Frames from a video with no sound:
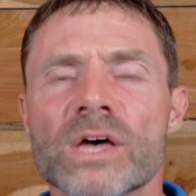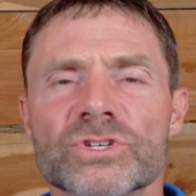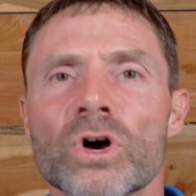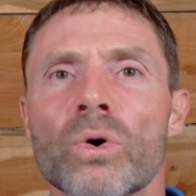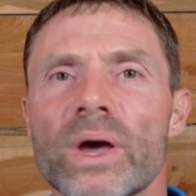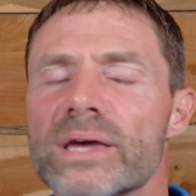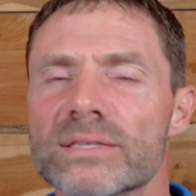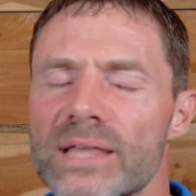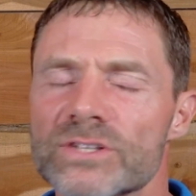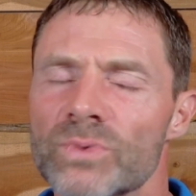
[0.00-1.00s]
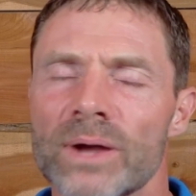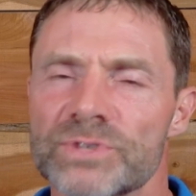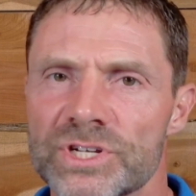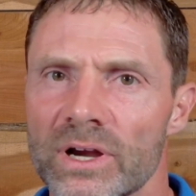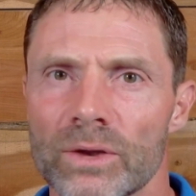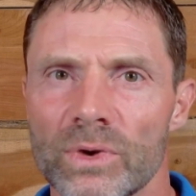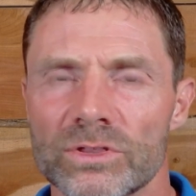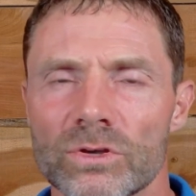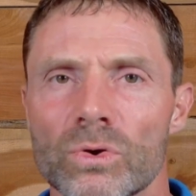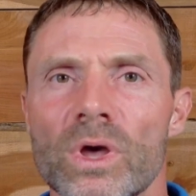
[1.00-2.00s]
So that's why I'm sharing
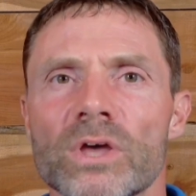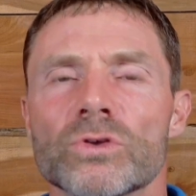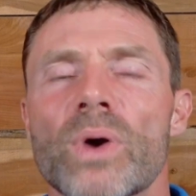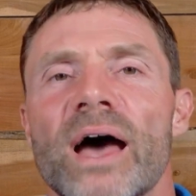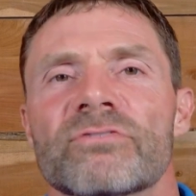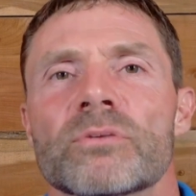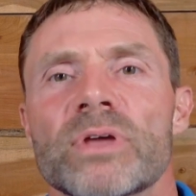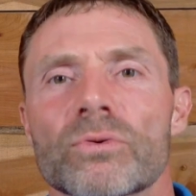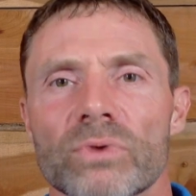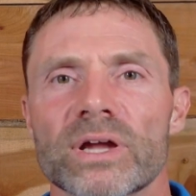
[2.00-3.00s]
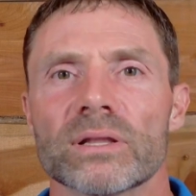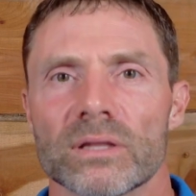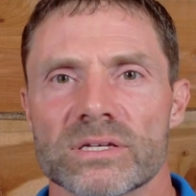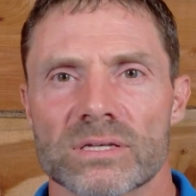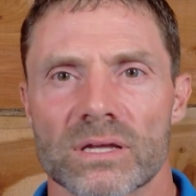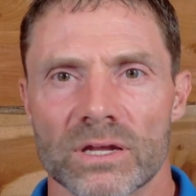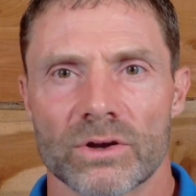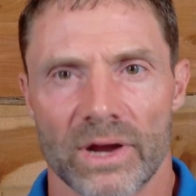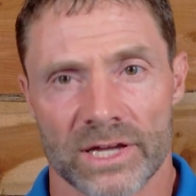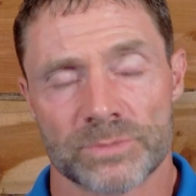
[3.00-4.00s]
with you. You have to be realistic in
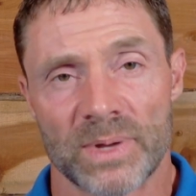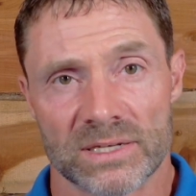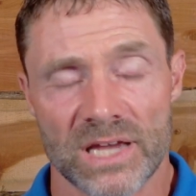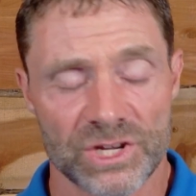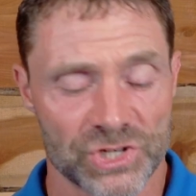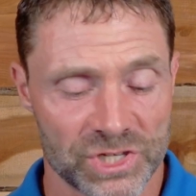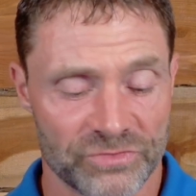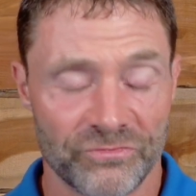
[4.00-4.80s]
your expectations.